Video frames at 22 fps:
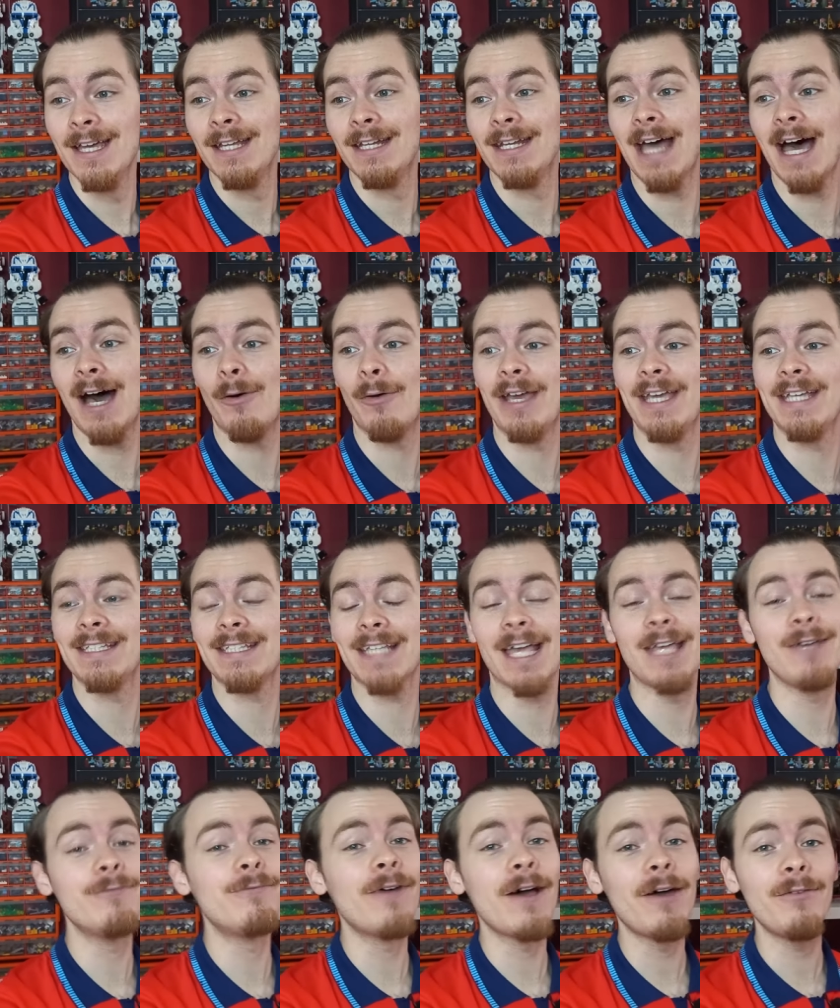Now it's a
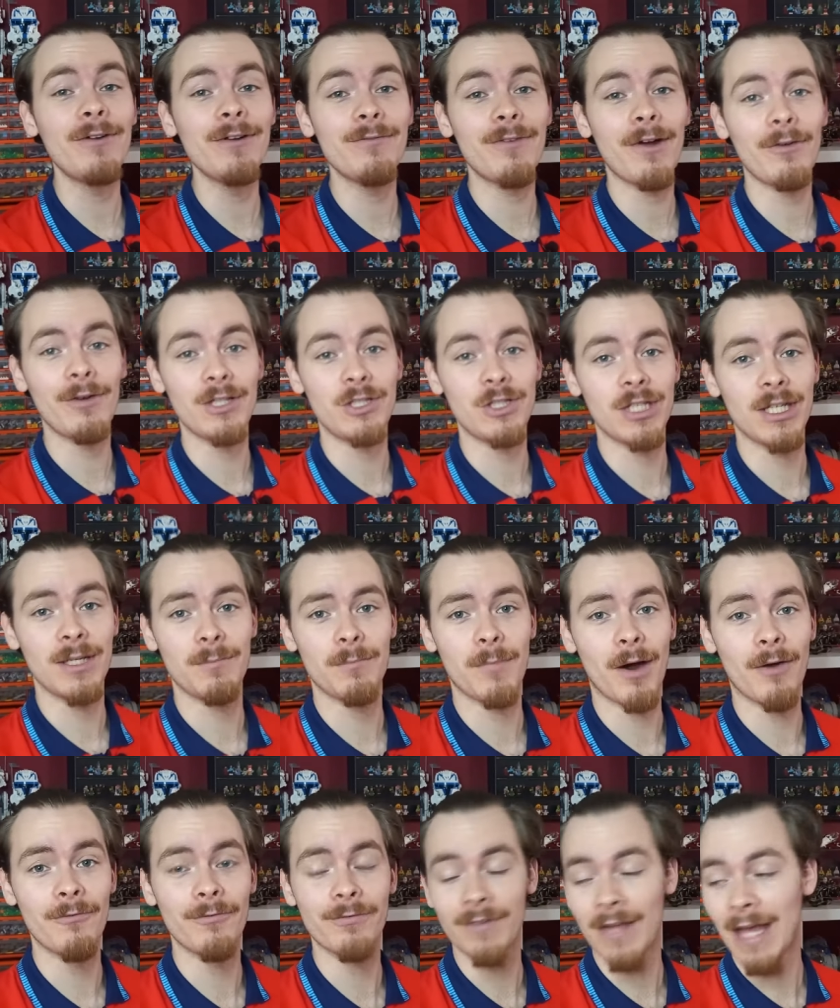very, very cheap
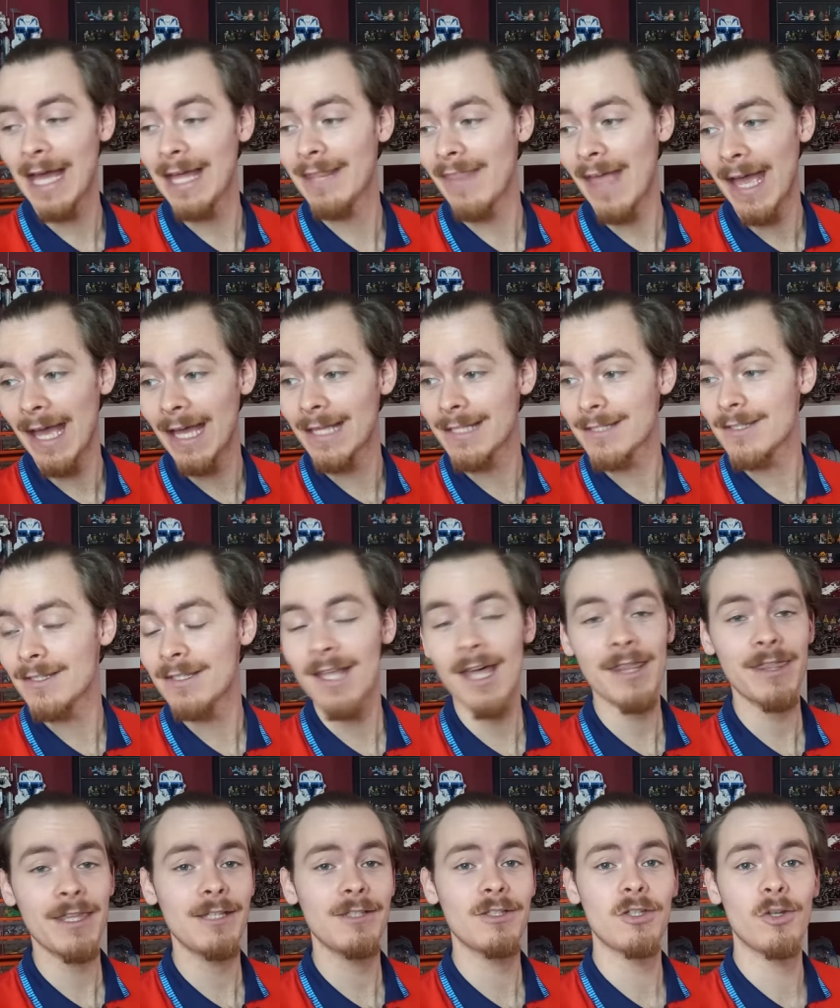month and that has
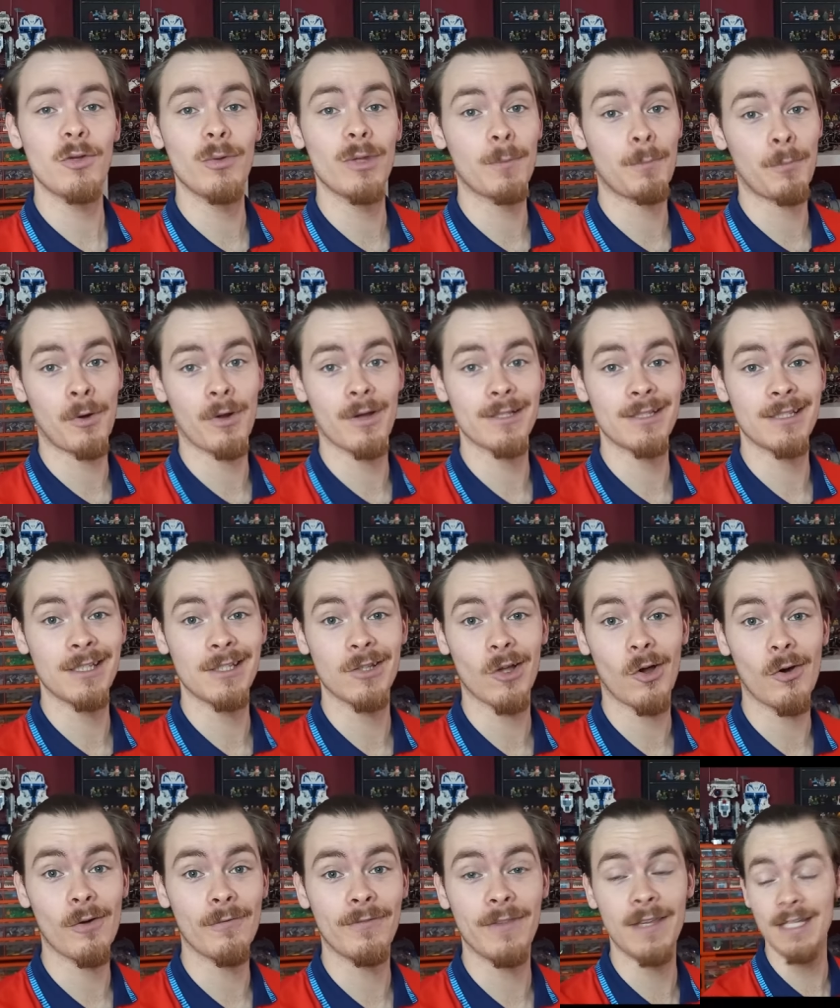nothing to do with the prices
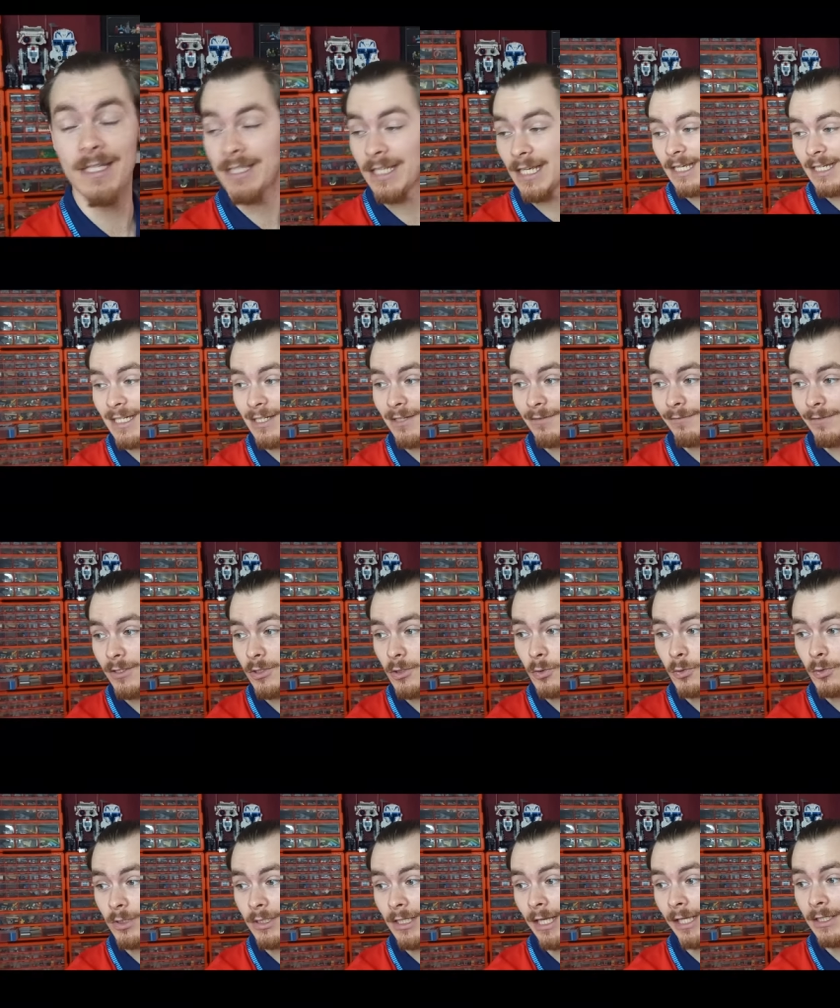of these individual
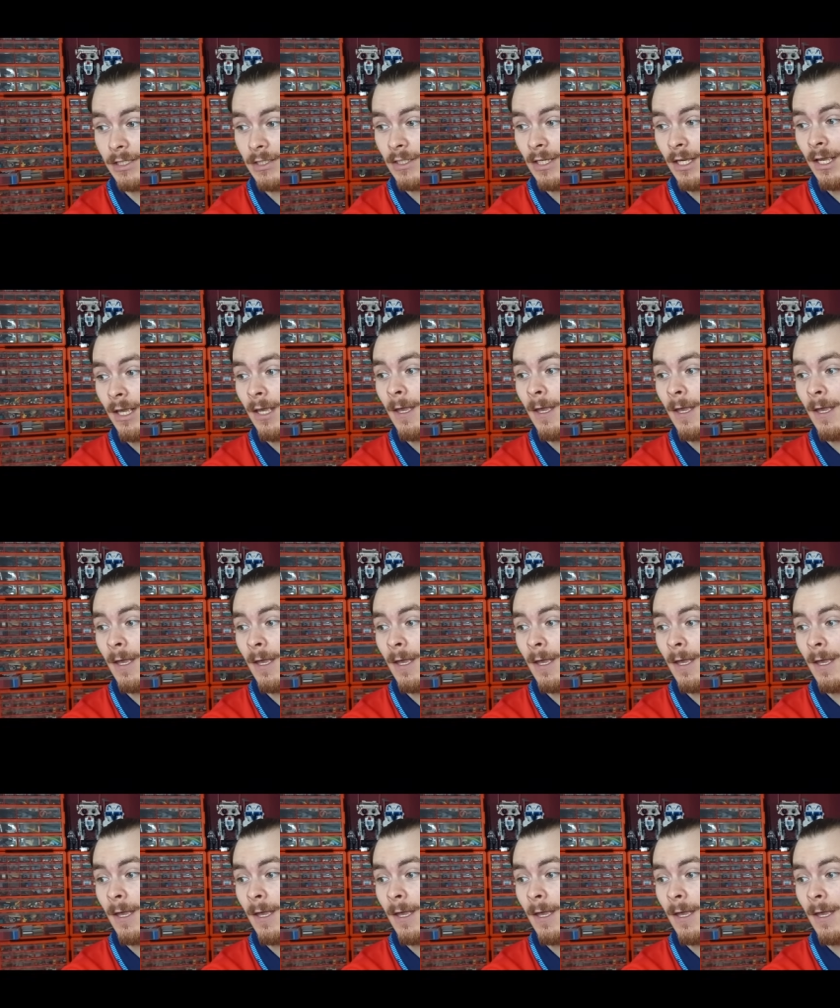sets